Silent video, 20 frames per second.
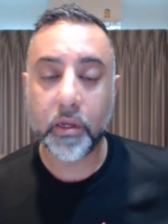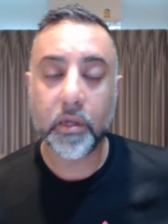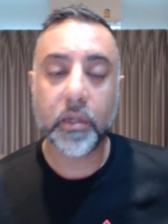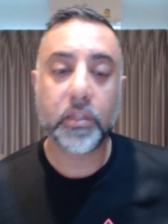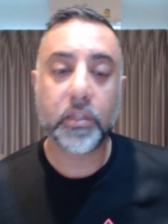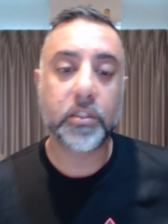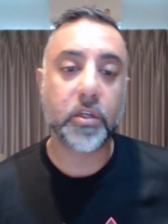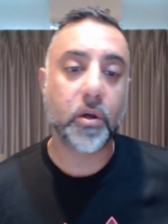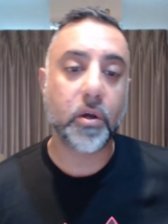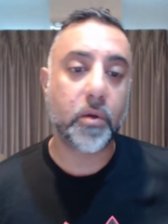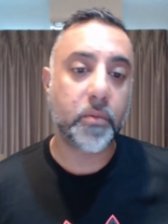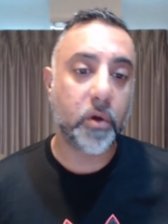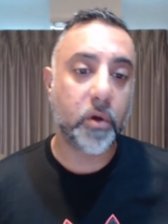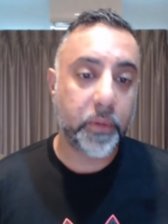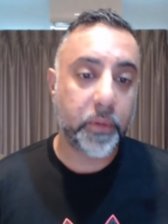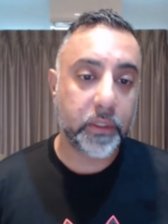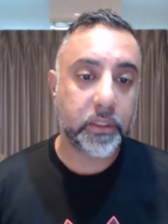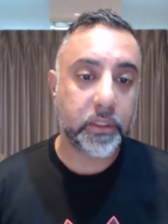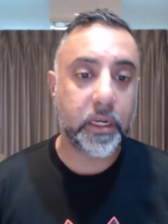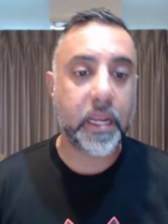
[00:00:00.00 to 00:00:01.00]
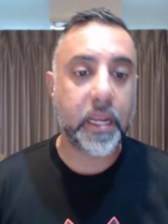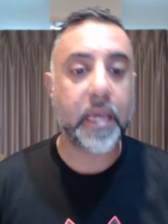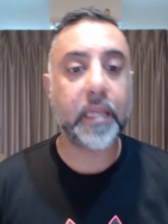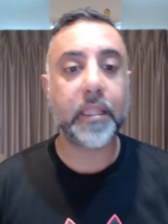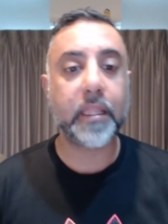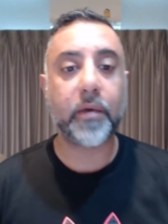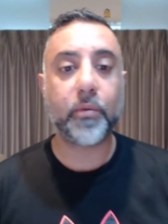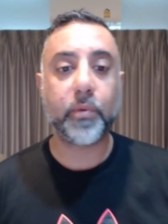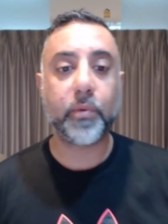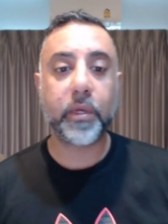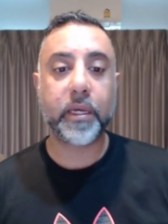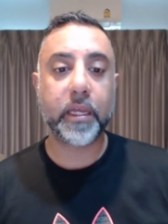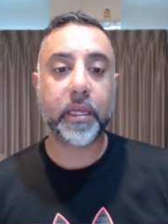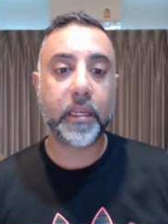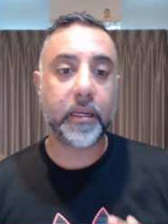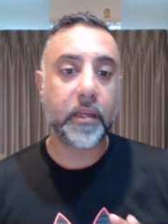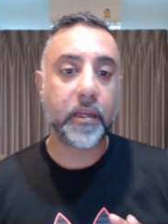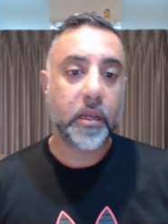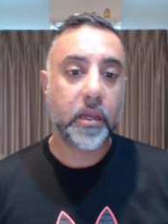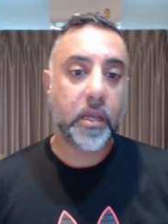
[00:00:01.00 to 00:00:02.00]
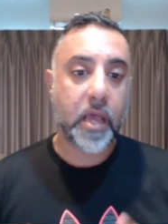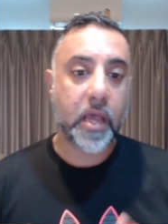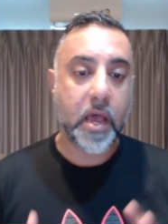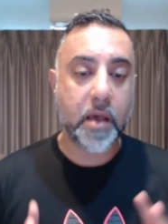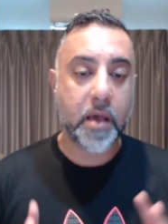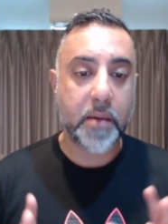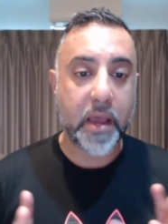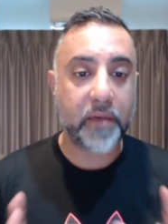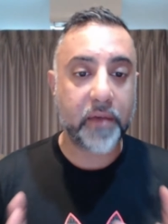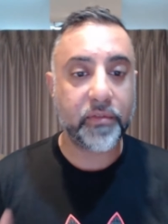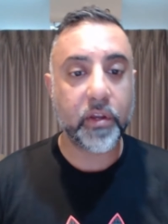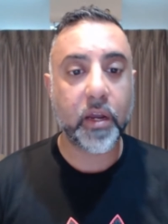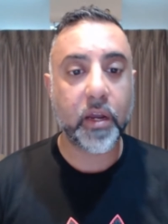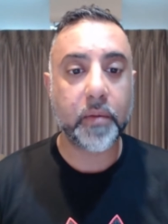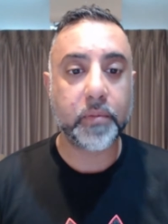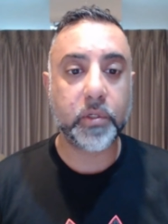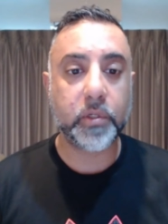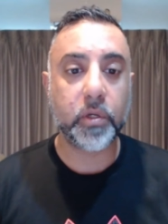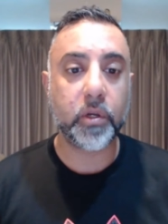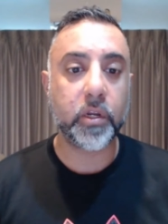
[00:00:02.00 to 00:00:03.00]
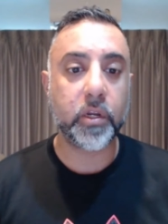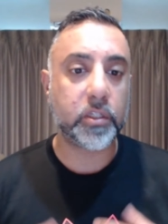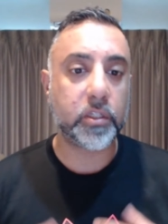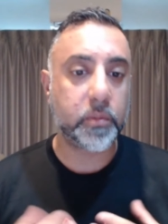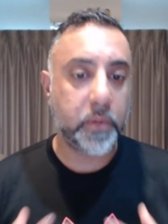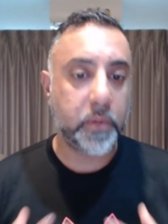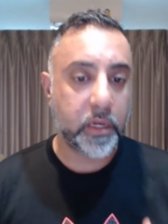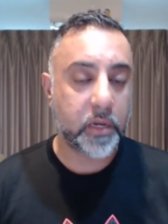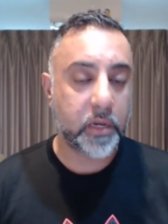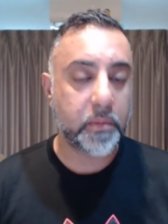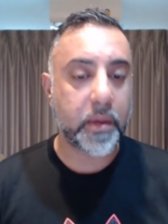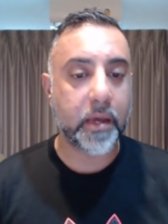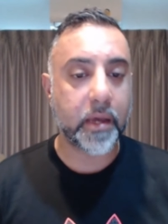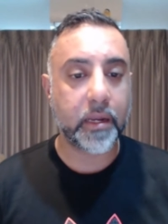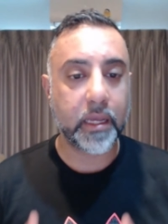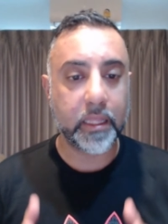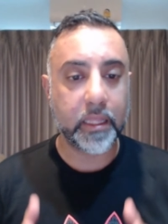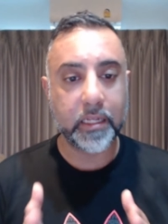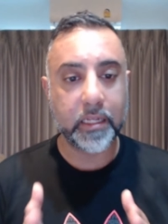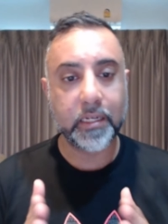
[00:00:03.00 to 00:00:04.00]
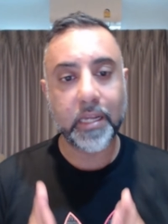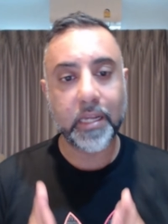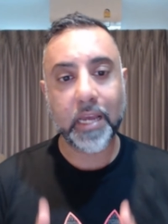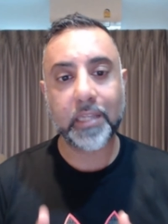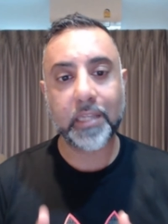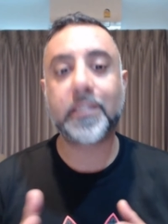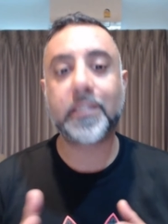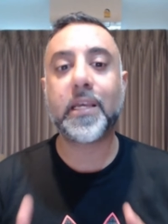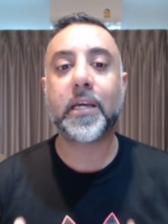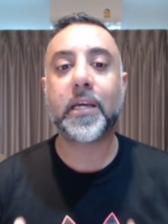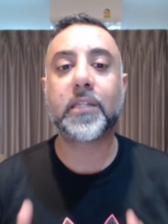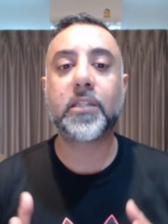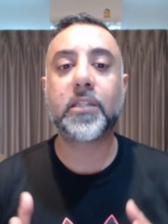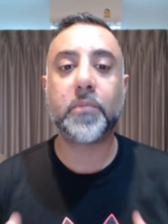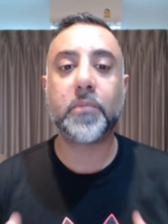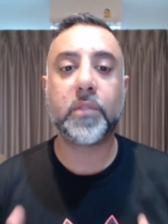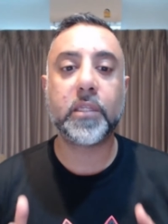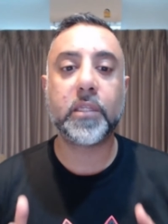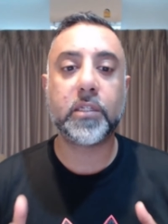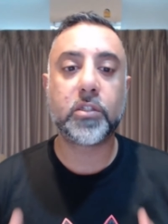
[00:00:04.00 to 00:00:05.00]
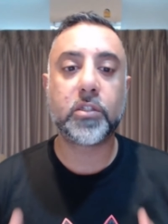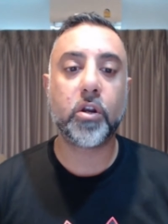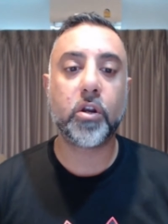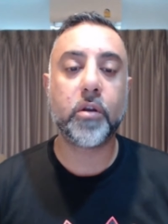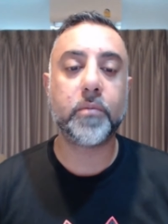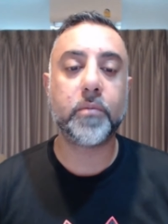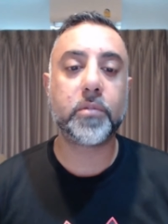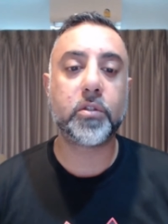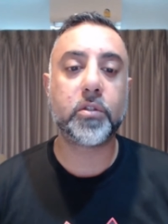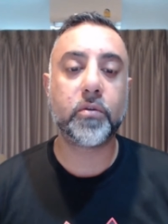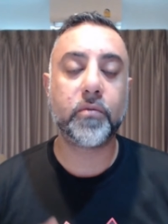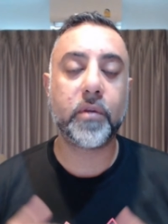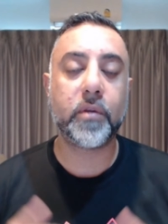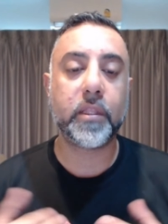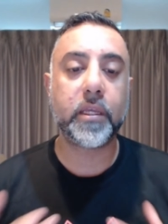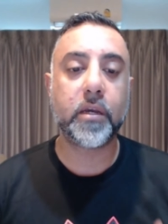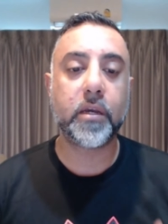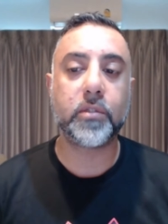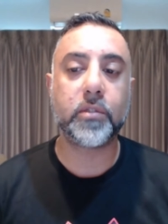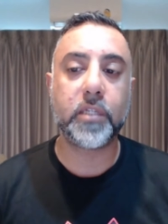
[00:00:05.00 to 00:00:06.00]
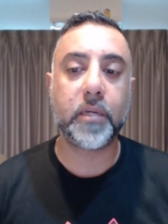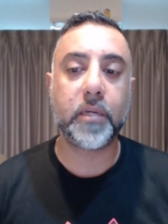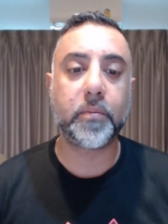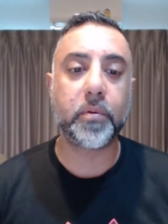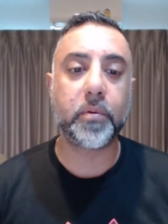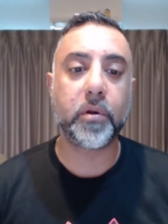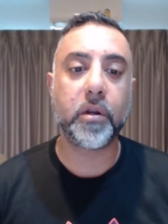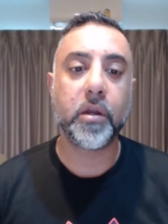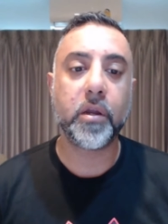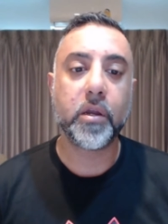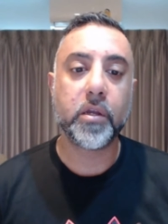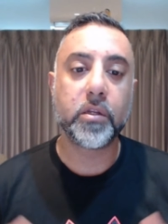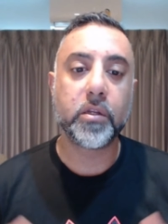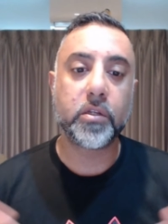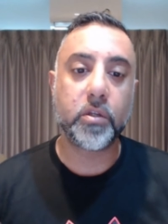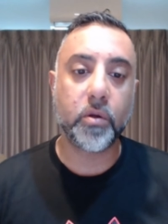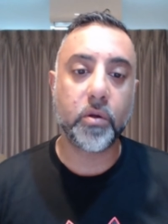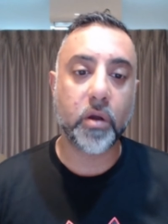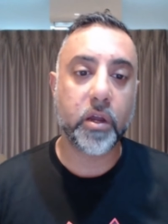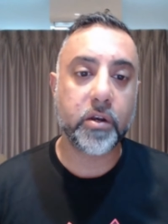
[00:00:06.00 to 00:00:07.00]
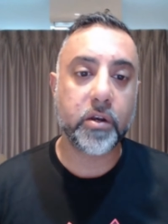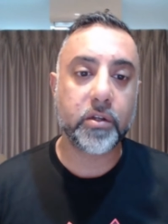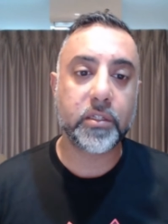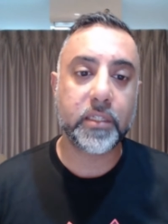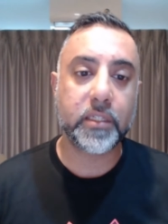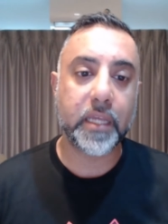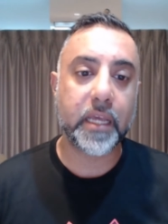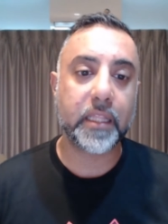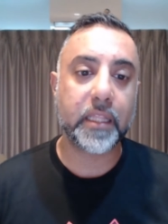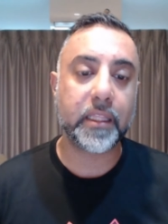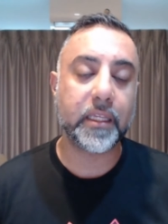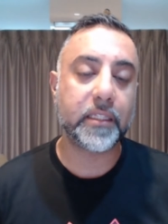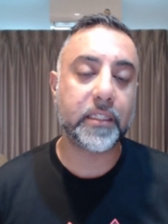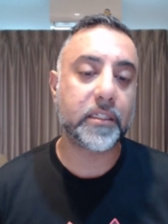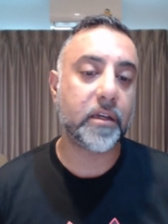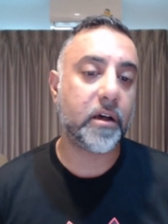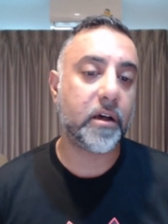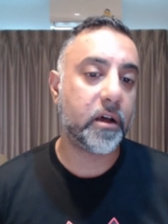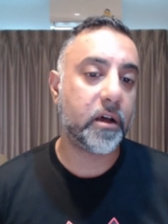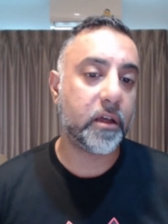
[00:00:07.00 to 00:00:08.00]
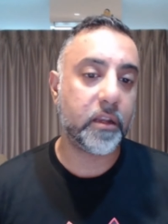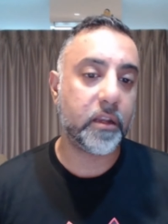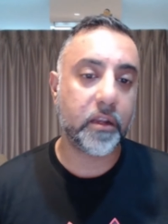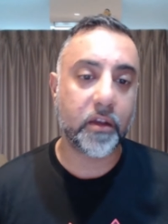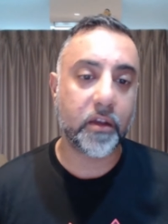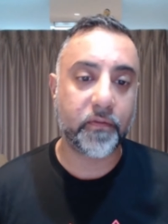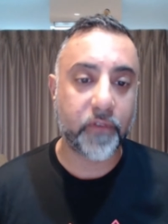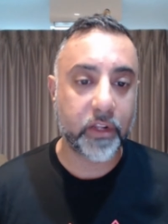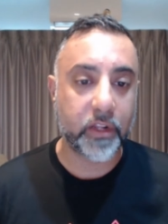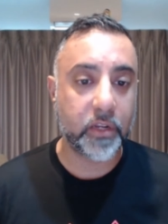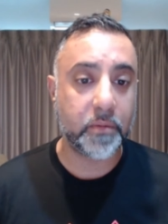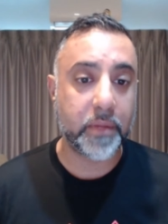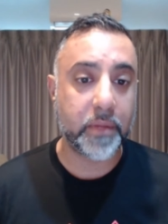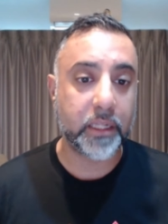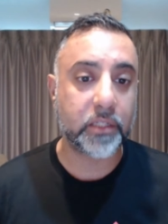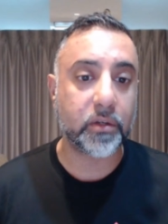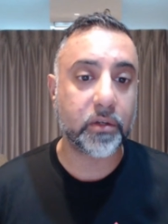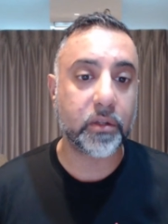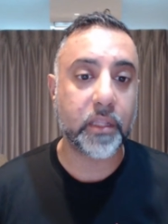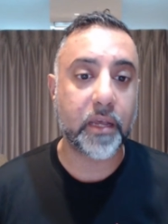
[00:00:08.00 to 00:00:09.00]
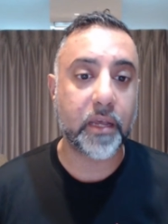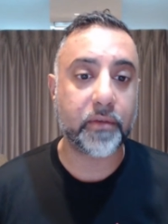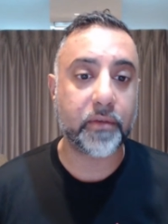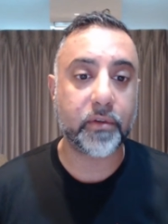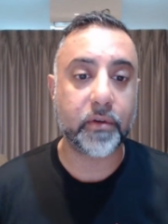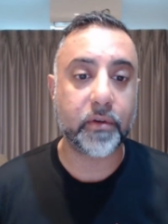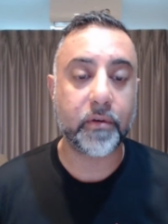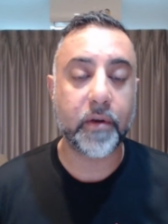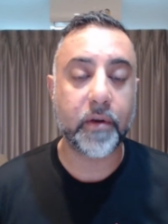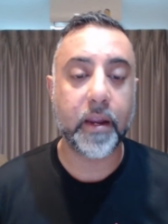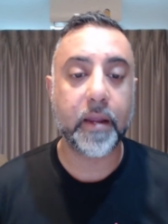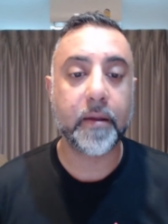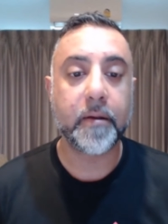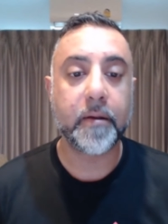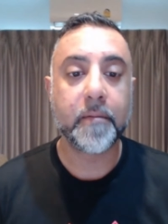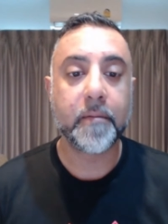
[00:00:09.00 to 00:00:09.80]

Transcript: So I'm hoping today that we can uh, have that opportunity to speak about it and then dissect some of these terms to really go deeper to understand this on a fundamental level, right?